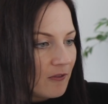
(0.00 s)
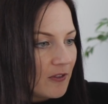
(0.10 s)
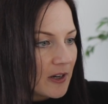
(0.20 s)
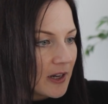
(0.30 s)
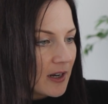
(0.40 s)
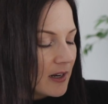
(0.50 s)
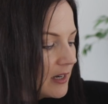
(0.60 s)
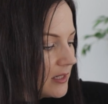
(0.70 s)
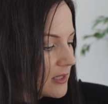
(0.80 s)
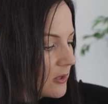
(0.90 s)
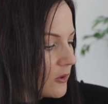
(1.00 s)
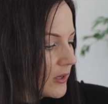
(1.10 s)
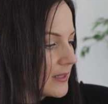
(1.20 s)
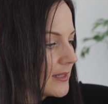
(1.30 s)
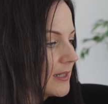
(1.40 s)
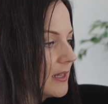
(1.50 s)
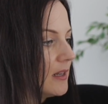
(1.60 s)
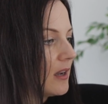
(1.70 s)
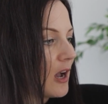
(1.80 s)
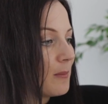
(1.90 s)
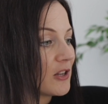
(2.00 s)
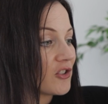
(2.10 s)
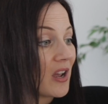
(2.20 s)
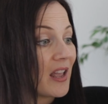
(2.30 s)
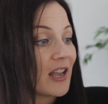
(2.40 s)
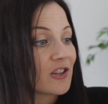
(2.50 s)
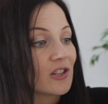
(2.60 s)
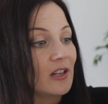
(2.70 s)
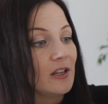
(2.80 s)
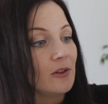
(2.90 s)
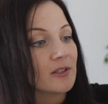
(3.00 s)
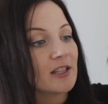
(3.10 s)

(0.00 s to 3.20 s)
vertically so you can see how much I actually use